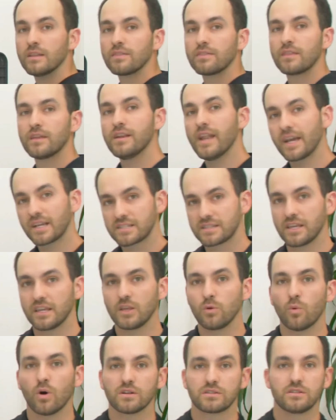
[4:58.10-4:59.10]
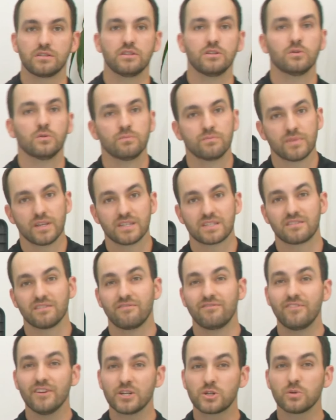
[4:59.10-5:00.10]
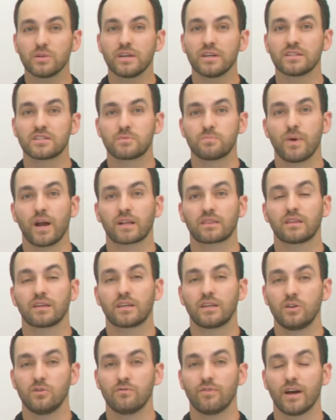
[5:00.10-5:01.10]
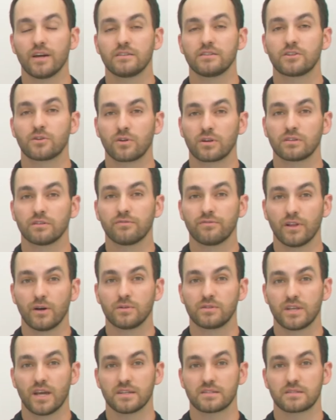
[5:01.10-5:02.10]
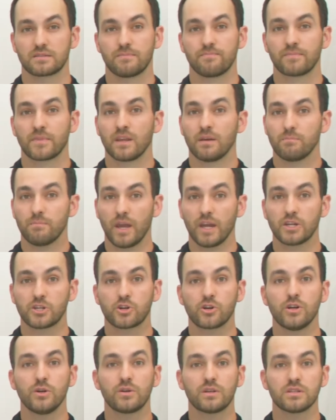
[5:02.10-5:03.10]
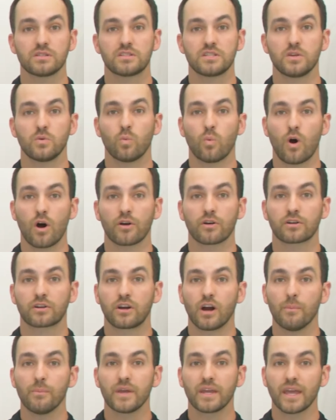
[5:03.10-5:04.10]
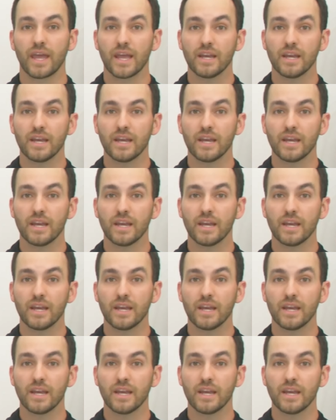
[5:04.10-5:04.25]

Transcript: The next thing you want to do is to visually inspect the cuvette during the flow test. make sure you can see water coming